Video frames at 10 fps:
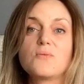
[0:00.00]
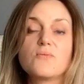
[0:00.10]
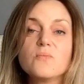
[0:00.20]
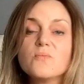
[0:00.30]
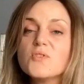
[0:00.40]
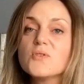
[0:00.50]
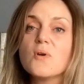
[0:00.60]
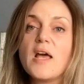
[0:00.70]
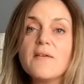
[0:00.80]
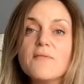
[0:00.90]

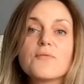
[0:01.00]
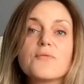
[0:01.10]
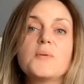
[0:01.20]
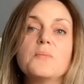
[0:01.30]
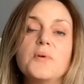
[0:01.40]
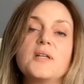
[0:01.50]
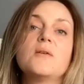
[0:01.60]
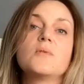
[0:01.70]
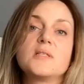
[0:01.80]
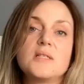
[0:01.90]
So
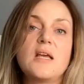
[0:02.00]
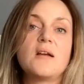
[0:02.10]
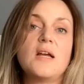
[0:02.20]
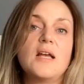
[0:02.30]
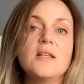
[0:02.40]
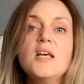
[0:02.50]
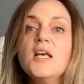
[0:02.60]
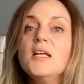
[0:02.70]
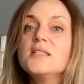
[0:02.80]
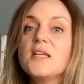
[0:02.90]
everybody was there, and
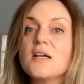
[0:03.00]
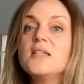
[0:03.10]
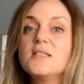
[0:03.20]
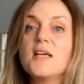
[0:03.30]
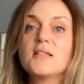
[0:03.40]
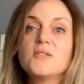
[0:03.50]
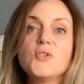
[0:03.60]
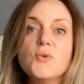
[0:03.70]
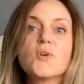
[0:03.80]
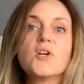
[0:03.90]
the architect
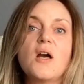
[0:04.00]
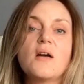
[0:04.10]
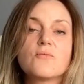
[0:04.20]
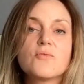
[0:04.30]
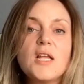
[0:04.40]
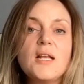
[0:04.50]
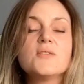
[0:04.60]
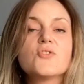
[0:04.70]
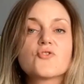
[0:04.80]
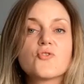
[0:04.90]
took a really
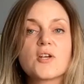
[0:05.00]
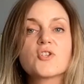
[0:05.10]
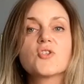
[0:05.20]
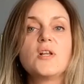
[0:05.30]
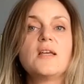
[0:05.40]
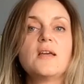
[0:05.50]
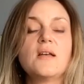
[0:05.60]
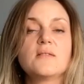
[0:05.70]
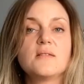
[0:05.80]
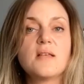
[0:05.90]
structurally
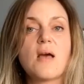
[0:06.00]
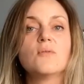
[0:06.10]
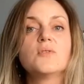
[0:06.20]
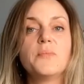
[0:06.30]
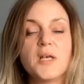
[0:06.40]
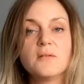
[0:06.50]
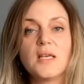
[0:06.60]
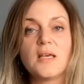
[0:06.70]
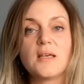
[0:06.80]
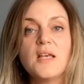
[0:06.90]
unsound
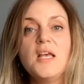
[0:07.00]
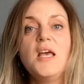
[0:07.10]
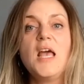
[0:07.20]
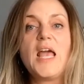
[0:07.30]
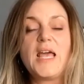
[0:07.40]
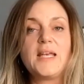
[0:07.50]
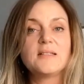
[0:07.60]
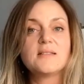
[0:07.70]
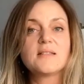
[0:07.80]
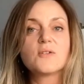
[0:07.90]
building
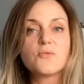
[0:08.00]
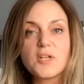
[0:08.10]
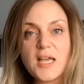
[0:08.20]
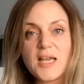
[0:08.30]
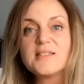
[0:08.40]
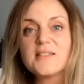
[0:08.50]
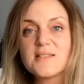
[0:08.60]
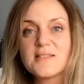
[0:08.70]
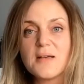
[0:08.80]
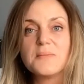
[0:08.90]
and created
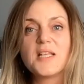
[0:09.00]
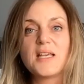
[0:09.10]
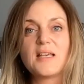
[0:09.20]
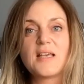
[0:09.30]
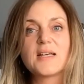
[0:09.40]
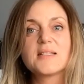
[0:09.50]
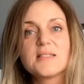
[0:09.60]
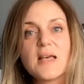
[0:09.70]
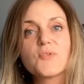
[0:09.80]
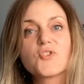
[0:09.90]
something
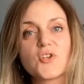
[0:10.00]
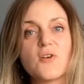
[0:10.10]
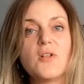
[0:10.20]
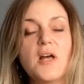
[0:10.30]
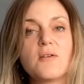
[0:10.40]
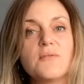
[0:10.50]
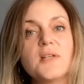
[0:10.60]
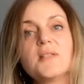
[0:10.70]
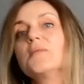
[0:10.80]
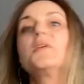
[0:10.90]
exceptional out of
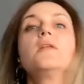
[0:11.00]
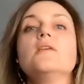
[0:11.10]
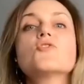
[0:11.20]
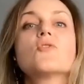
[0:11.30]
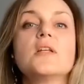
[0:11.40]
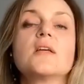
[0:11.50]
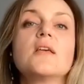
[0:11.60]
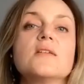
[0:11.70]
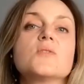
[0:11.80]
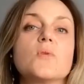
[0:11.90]
it. I mean, literally the
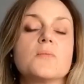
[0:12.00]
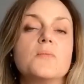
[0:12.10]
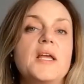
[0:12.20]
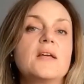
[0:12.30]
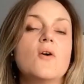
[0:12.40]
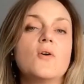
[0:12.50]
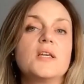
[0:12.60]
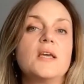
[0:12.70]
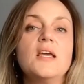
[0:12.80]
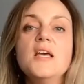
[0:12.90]
kids were playing
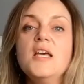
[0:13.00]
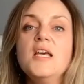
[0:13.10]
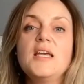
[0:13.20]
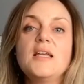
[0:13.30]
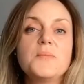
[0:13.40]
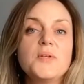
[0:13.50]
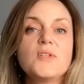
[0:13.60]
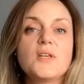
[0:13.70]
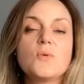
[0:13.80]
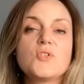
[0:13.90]
hockey in a
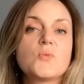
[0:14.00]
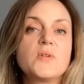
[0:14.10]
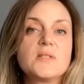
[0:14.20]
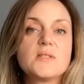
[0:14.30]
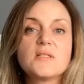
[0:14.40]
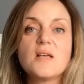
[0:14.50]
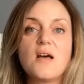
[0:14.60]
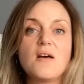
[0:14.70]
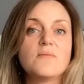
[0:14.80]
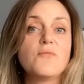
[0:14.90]
building which was
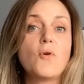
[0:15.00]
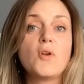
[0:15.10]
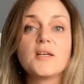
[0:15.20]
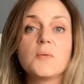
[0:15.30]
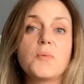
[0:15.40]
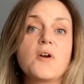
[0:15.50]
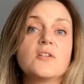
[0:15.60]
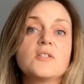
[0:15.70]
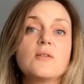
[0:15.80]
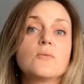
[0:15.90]
falling
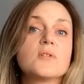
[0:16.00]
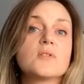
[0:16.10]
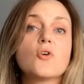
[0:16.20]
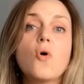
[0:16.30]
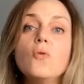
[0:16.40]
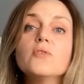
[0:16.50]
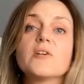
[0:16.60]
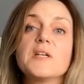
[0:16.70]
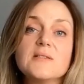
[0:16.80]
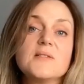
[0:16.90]
apart. It was
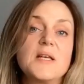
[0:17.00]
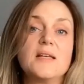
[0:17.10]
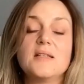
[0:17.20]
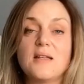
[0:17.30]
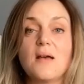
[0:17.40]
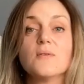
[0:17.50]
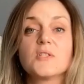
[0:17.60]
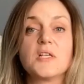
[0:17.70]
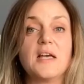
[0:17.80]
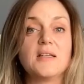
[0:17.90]
colder inside than
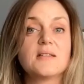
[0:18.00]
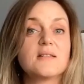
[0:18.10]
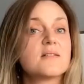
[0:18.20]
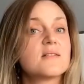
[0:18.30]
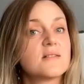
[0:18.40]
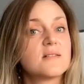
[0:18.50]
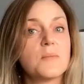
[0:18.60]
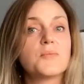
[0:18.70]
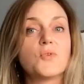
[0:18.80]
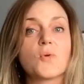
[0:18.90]
outside, and this is
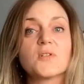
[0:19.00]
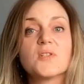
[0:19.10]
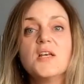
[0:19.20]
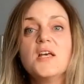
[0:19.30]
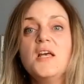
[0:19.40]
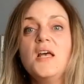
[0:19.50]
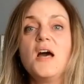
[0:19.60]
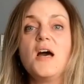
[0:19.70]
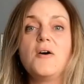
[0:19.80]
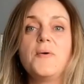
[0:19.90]
up north.
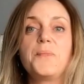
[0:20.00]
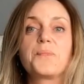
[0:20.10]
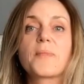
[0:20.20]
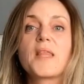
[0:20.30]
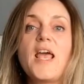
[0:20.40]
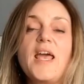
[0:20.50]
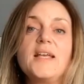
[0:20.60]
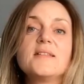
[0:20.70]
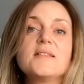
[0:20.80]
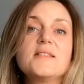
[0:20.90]

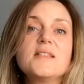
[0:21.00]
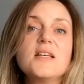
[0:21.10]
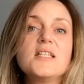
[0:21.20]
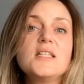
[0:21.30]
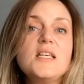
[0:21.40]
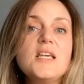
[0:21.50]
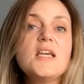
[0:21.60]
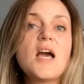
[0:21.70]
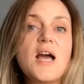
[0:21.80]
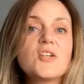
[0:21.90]
And
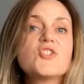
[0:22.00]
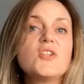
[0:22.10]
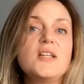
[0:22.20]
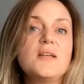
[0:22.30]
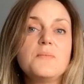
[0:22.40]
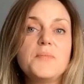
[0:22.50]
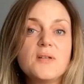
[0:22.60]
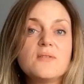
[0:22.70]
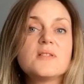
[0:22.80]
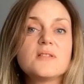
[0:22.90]
he actually
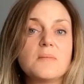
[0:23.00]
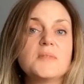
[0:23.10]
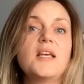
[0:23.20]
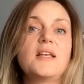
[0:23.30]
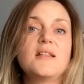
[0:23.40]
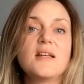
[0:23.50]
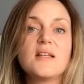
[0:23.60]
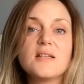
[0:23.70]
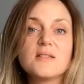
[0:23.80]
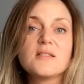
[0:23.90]
built something
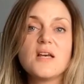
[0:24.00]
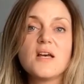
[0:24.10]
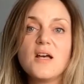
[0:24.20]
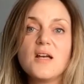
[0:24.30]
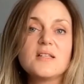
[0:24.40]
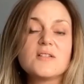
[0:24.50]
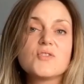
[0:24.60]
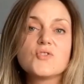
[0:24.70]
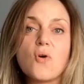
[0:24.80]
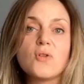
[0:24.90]
that is the
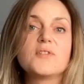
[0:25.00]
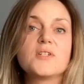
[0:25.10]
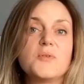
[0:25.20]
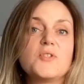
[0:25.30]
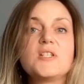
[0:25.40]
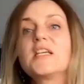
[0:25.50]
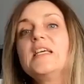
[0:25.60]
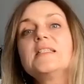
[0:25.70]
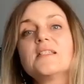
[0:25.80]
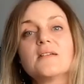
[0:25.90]
soul of the community. The
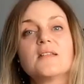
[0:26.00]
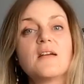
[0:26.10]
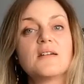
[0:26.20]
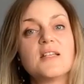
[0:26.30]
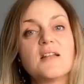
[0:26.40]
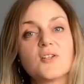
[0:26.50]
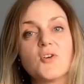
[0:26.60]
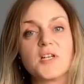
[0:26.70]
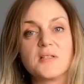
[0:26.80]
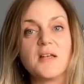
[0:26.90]
kids are there at 10
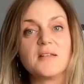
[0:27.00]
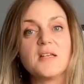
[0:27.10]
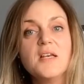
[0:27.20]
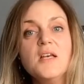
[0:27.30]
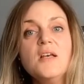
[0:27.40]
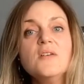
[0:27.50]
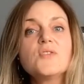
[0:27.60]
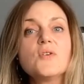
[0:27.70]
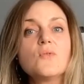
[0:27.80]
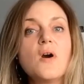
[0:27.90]
o'clock at night.
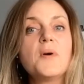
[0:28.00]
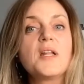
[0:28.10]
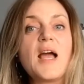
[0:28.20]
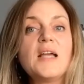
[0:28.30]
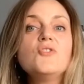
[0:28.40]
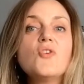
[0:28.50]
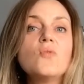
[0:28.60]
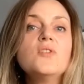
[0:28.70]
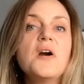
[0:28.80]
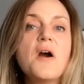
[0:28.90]
So, but I
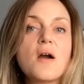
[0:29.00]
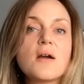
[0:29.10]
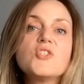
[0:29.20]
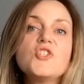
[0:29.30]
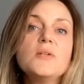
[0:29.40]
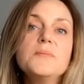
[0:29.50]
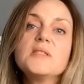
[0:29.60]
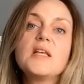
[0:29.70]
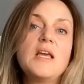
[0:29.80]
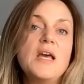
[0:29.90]
know the
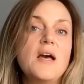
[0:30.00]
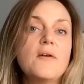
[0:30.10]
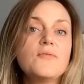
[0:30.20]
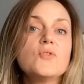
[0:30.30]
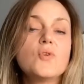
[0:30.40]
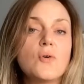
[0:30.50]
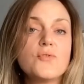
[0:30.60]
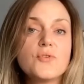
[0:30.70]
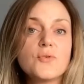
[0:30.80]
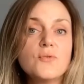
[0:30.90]
hardships they have to
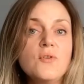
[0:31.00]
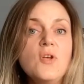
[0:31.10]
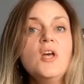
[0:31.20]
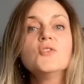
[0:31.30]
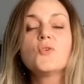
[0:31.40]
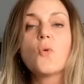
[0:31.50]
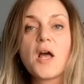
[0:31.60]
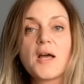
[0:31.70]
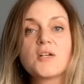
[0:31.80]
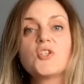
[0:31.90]
go through to
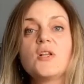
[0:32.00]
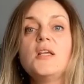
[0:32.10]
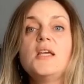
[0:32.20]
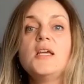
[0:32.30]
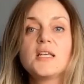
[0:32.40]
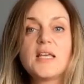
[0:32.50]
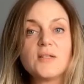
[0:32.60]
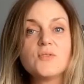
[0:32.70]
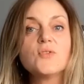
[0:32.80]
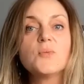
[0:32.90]
actually
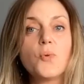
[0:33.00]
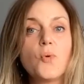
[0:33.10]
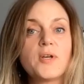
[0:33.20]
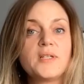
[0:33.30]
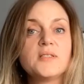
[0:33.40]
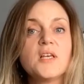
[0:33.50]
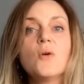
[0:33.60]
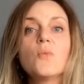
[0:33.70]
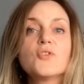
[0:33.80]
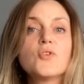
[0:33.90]
get to the point
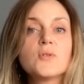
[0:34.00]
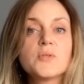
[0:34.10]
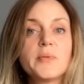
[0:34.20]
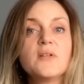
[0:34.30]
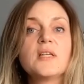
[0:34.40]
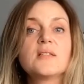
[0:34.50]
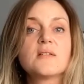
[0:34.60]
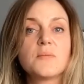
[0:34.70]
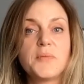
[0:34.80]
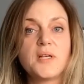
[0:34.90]
where those
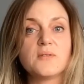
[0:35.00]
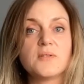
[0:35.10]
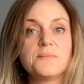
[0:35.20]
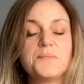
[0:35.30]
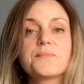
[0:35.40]
buildings are built.